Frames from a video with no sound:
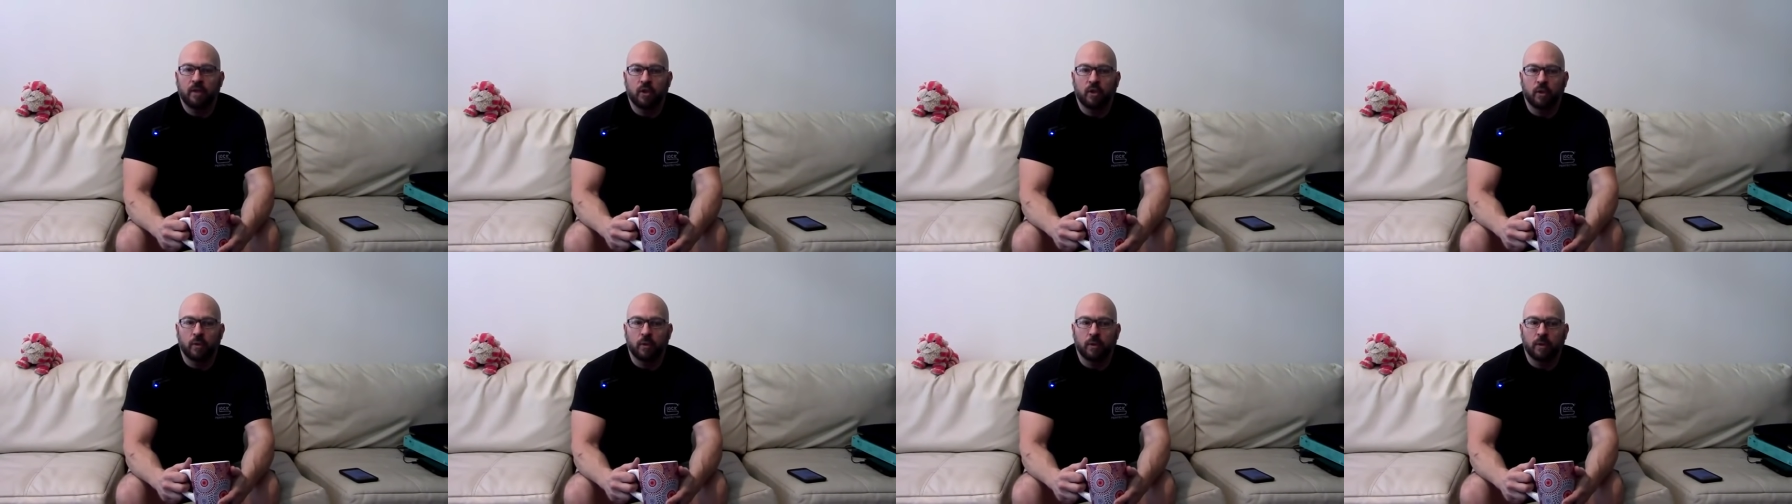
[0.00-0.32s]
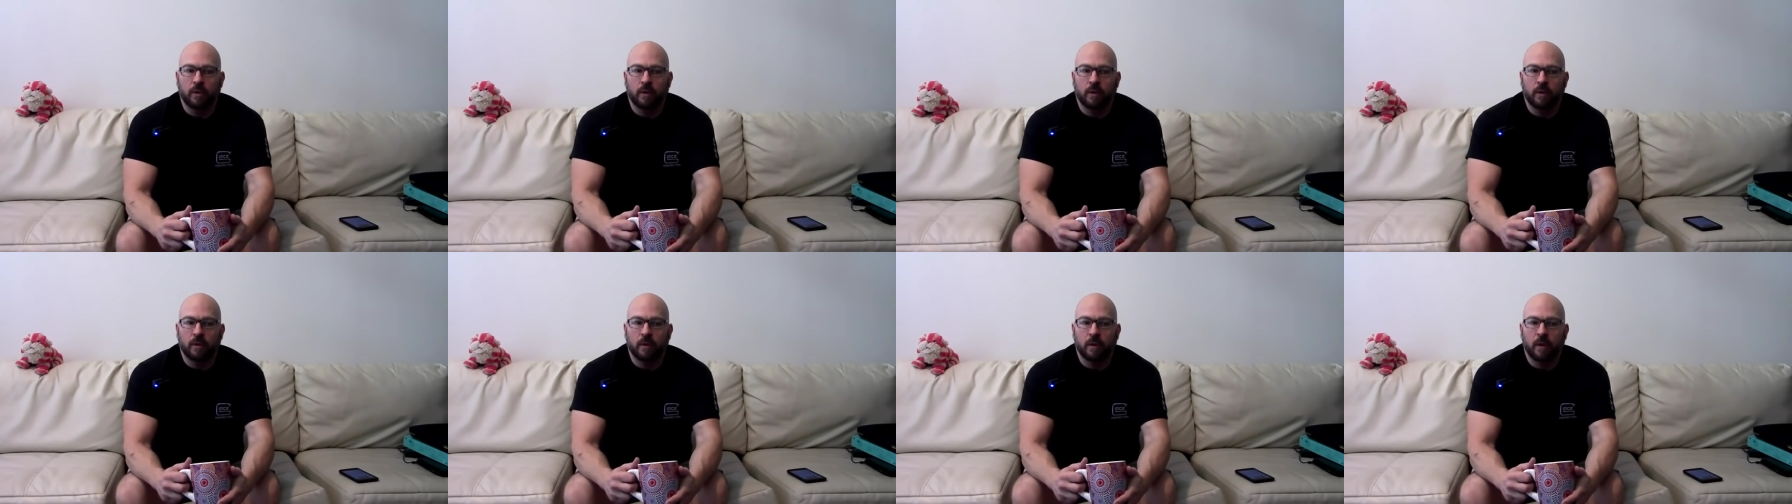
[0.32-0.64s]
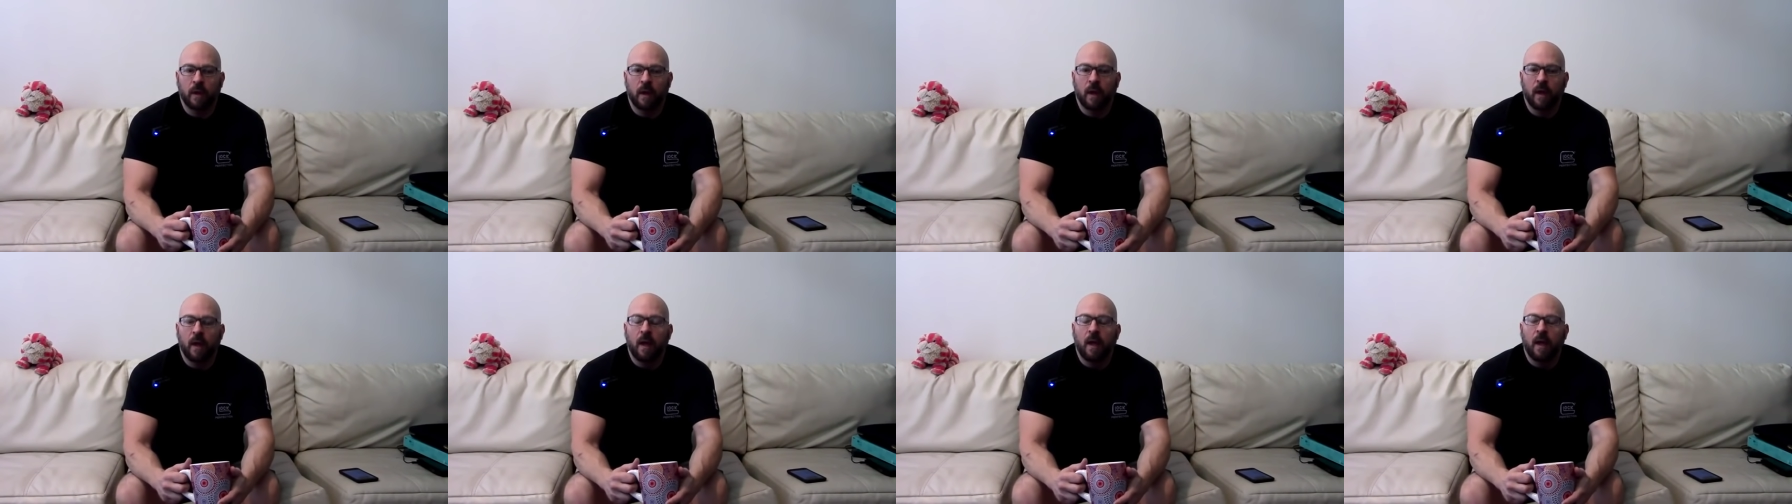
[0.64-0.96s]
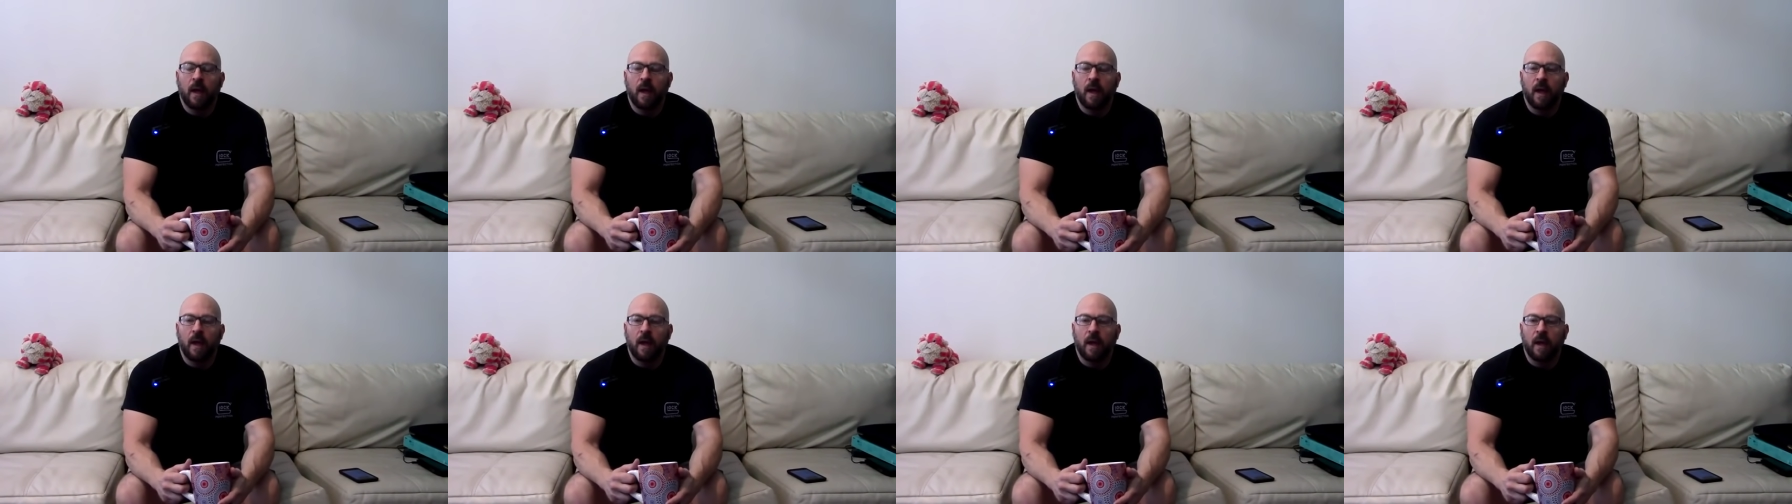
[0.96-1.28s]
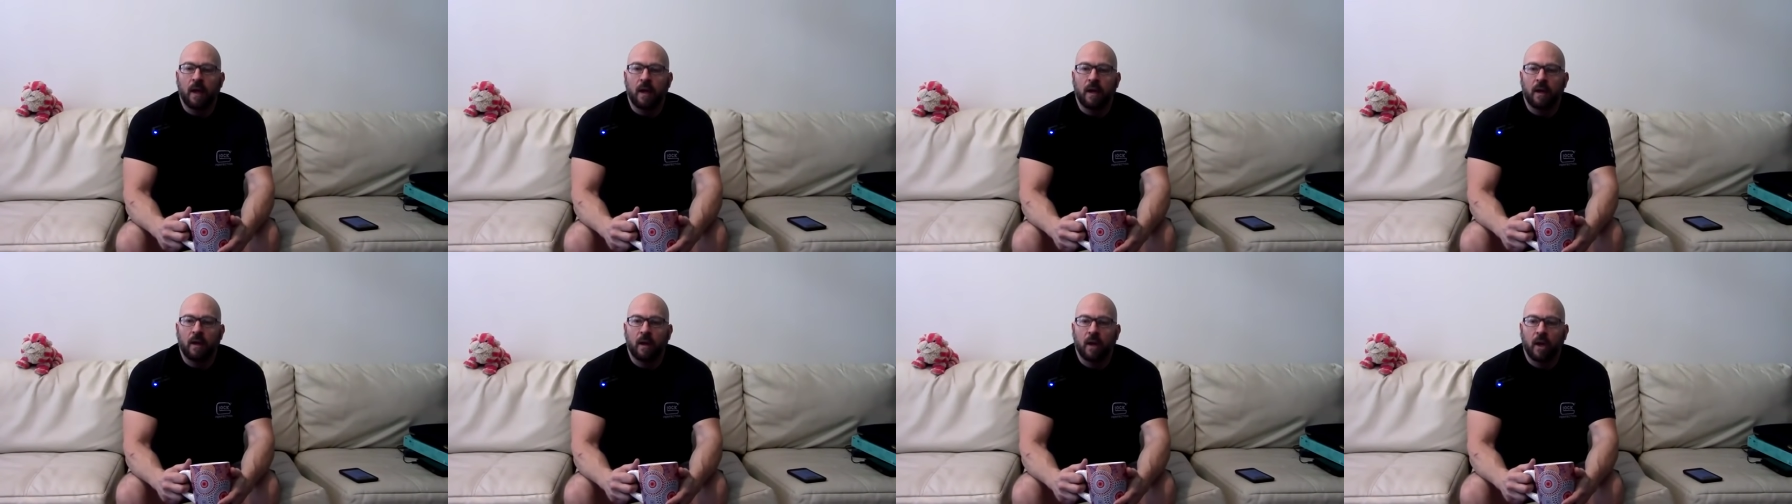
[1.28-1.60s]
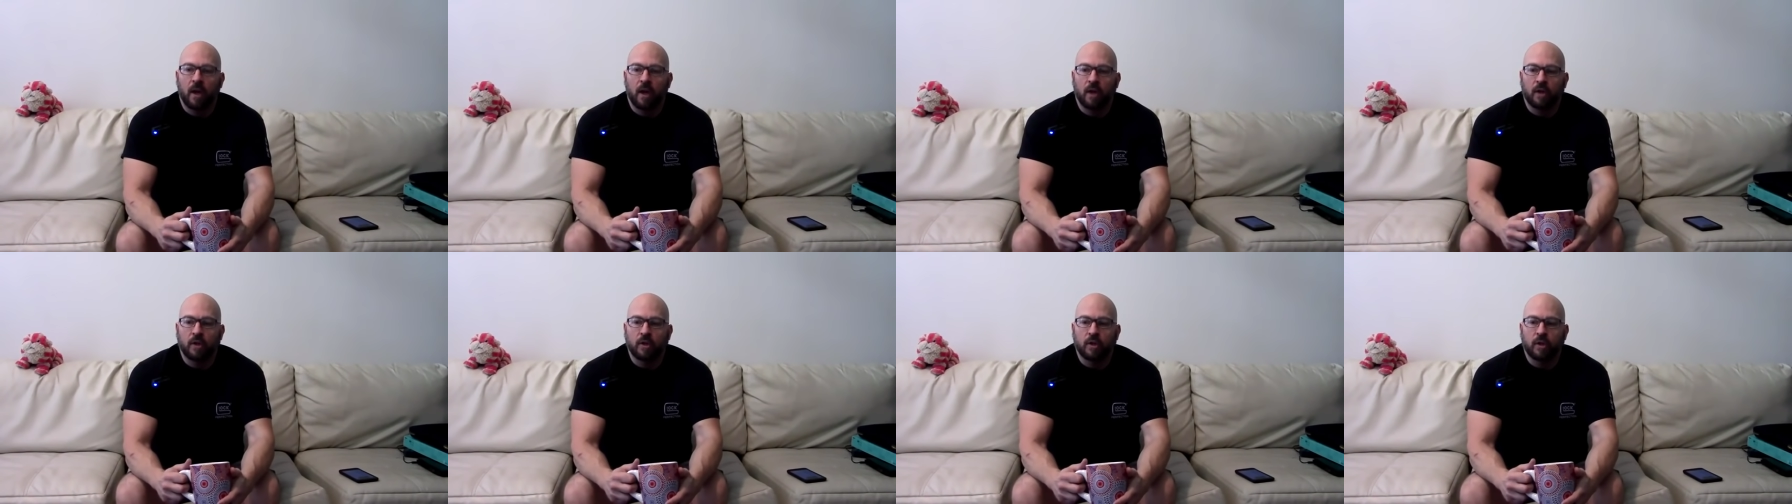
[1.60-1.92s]
shooter and a
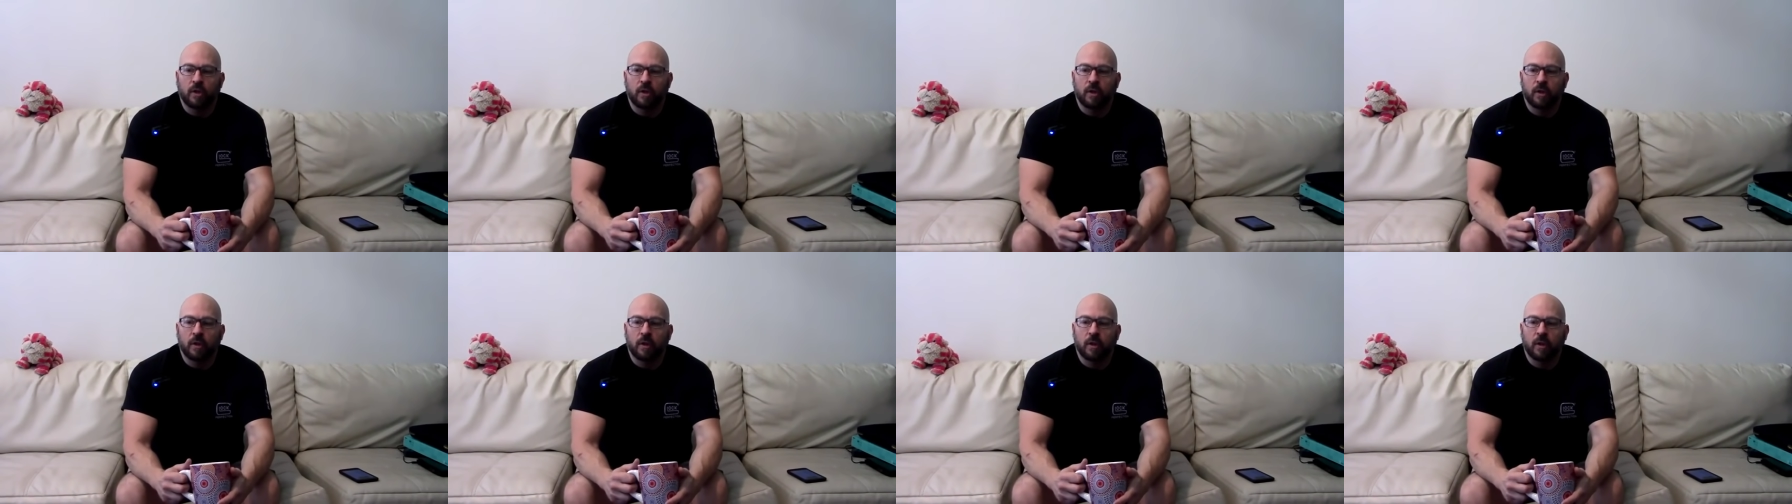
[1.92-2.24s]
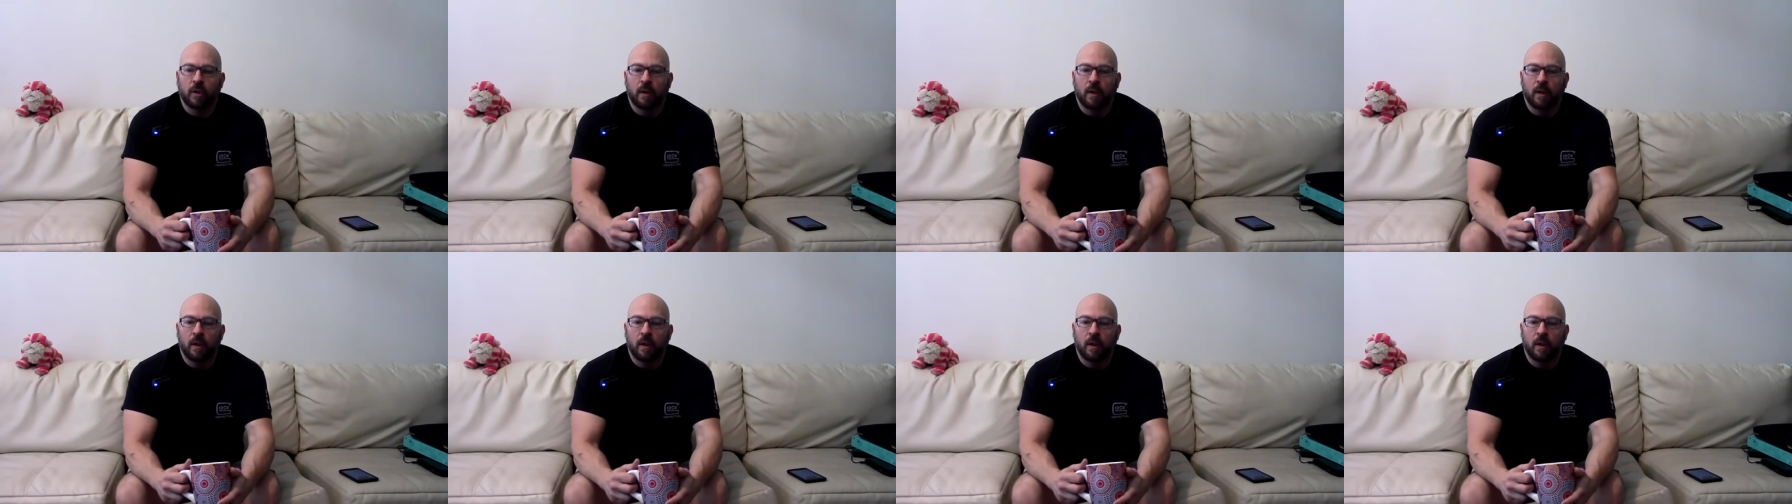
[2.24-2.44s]
hunter.